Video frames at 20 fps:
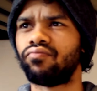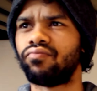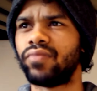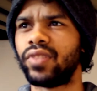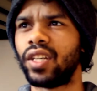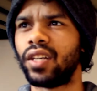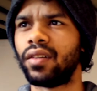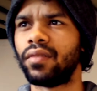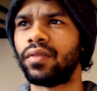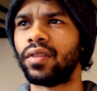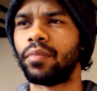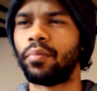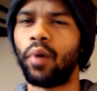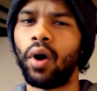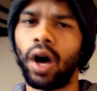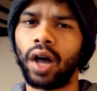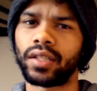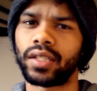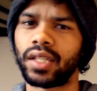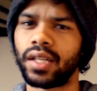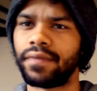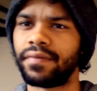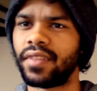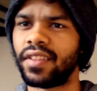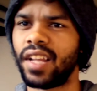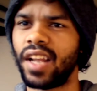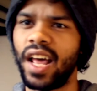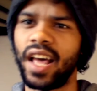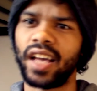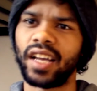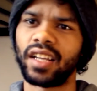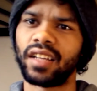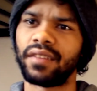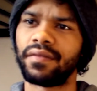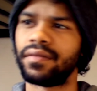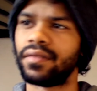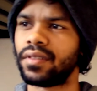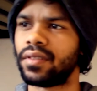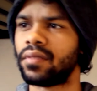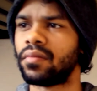the positives and the
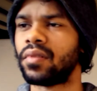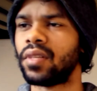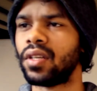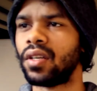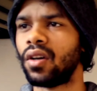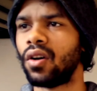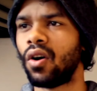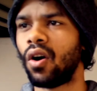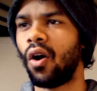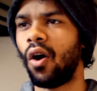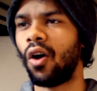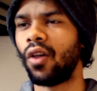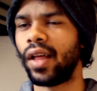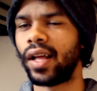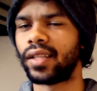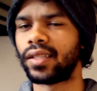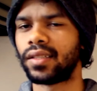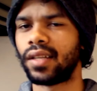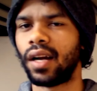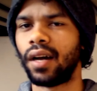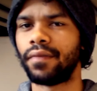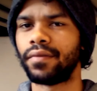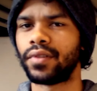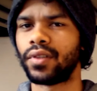negatives, all that stuff.